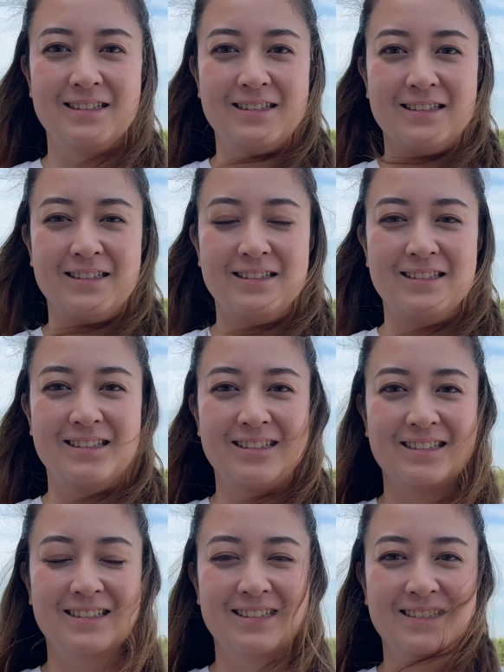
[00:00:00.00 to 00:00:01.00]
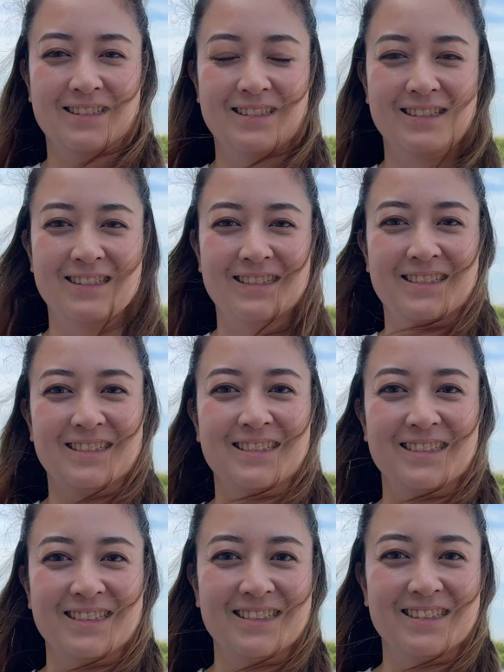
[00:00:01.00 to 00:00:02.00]
Test, test, mic,
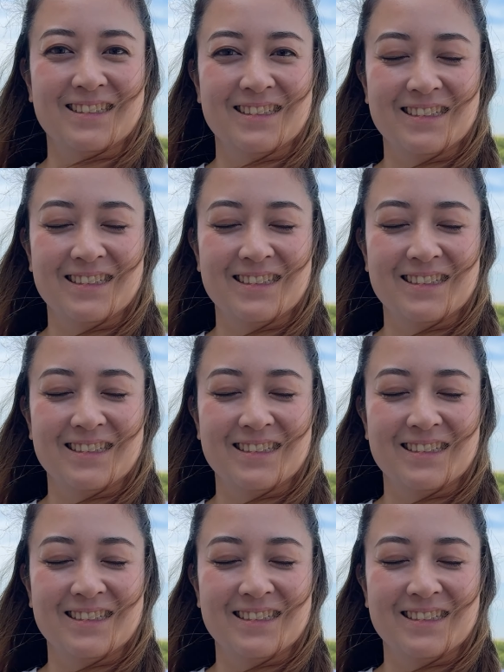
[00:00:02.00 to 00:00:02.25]
one, two.